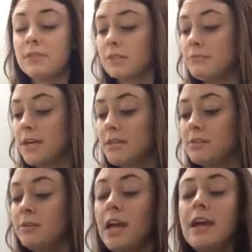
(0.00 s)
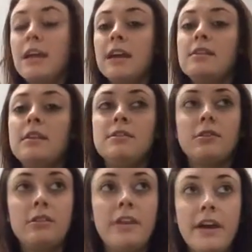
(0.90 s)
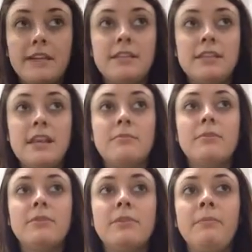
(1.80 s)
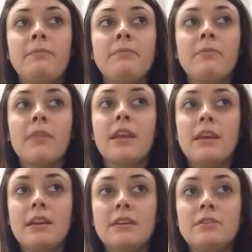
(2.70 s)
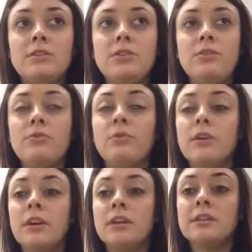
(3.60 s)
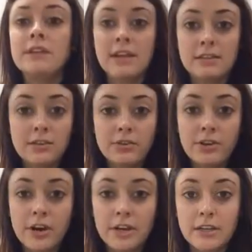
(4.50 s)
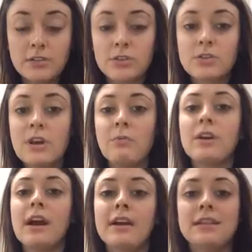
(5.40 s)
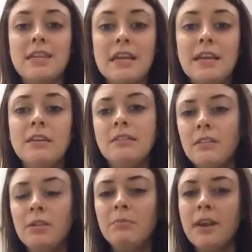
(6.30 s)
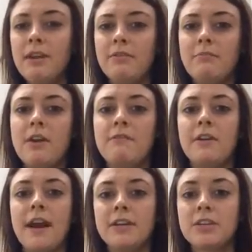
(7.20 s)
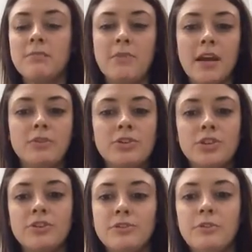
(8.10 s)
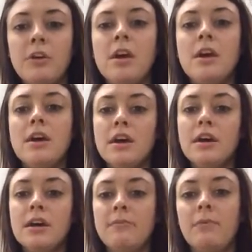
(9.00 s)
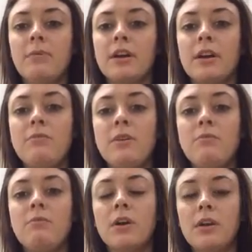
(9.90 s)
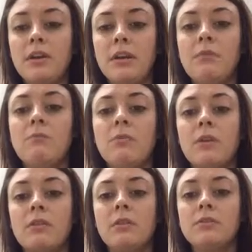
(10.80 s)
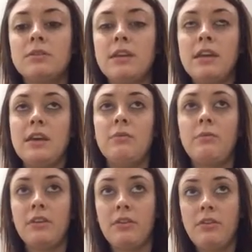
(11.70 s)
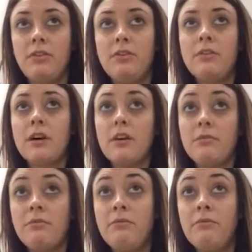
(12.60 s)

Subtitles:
for tomorrow. And then your last table is your task cards. So we're kind of taking a little break from our fraction math journal, and we're going to be working more closely with the